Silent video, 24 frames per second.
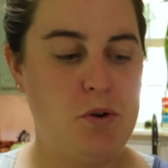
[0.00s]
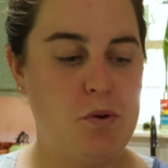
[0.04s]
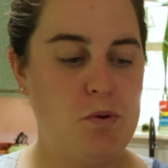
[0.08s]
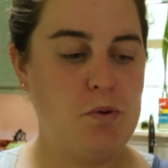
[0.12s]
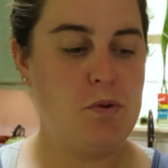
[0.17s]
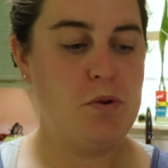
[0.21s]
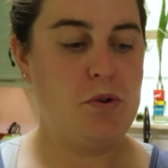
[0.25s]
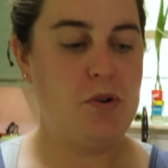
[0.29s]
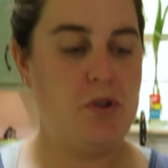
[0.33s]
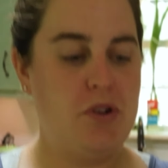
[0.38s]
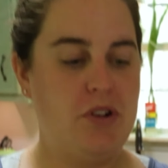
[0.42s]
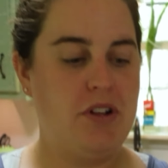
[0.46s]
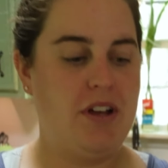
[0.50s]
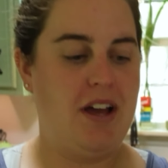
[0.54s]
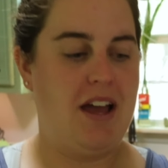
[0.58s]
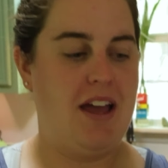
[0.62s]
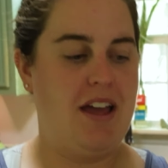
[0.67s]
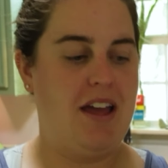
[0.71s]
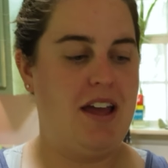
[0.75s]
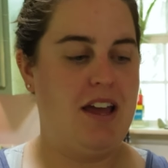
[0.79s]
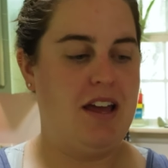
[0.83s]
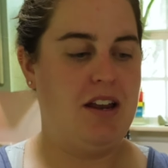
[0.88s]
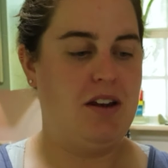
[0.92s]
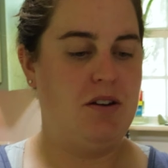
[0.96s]
cool,
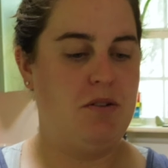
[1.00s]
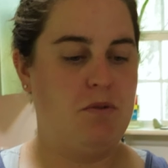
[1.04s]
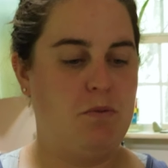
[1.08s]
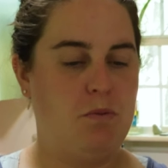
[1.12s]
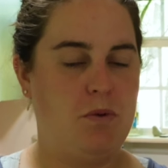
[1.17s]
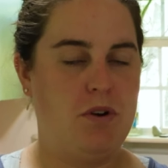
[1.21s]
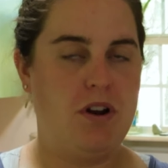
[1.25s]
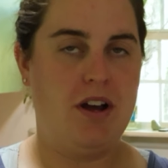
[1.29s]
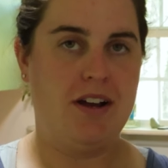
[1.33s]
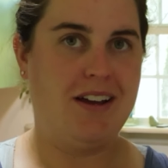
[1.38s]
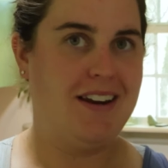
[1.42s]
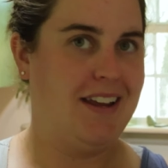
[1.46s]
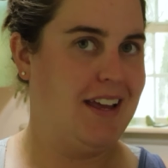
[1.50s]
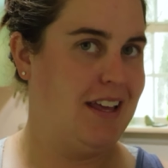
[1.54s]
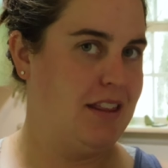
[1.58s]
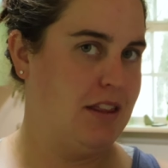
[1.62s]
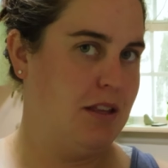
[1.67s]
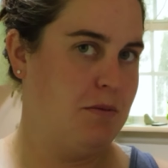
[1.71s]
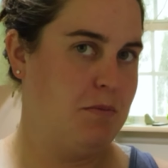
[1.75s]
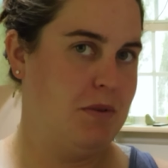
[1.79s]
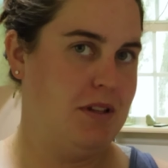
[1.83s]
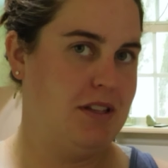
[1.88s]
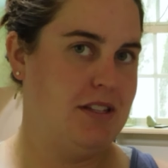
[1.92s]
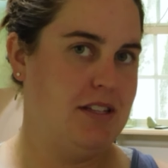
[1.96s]
and we're not gonna
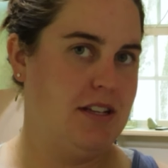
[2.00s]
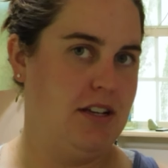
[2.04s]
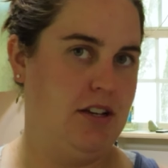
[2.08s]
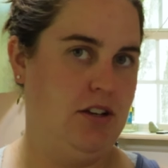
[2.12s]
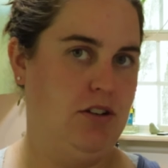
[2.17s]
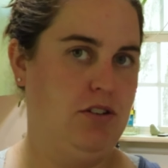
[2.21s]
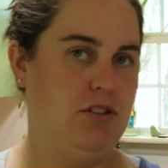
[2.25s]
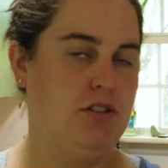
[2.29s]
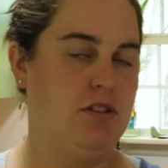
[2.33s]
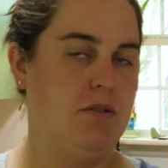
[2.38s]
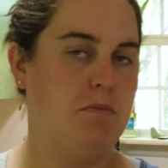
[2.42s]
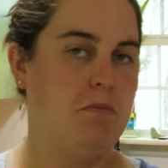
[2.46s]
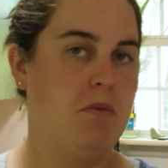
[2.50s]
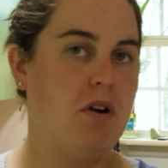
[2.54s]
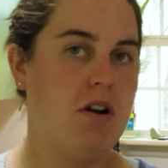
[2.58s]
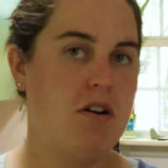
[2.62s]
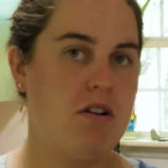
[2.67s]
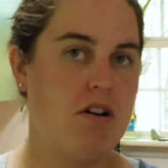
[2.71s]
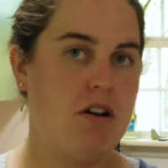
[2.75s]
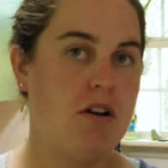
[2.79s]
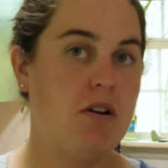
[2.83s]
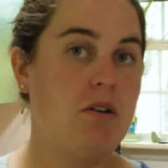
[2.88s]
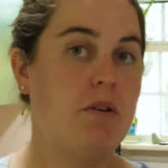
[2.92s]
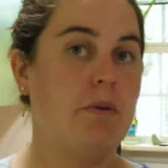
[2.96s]
eat them until
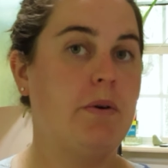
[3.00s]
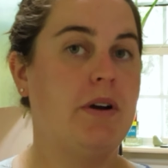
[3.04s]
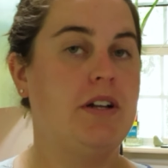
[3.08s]
tomorrow,